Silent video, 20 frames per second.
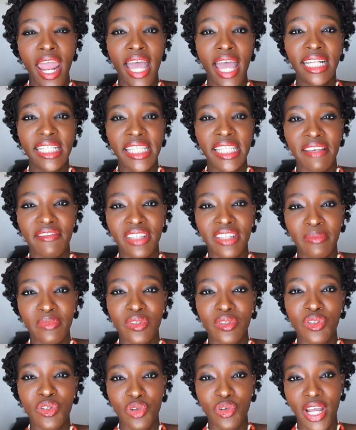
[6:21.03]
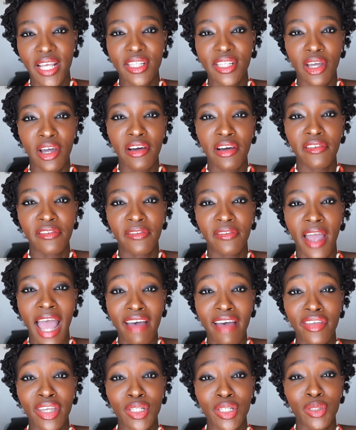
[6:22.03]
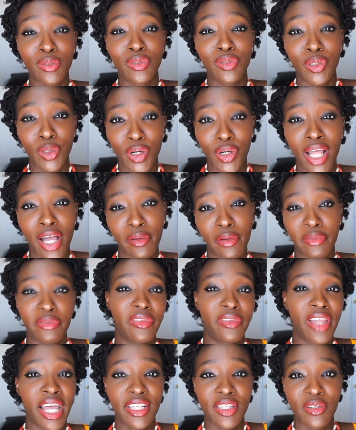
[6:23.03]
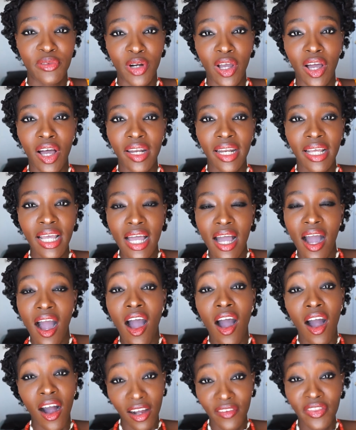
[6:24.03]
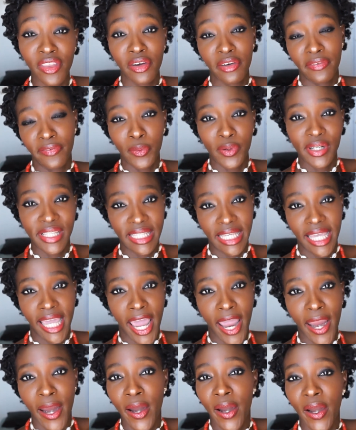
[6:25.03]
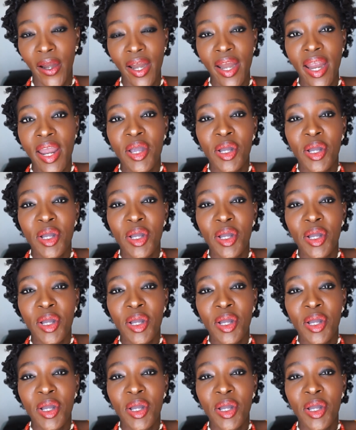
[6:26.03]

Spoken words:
and saves them the stress of having to learn how to flex your rod on their 4C hair.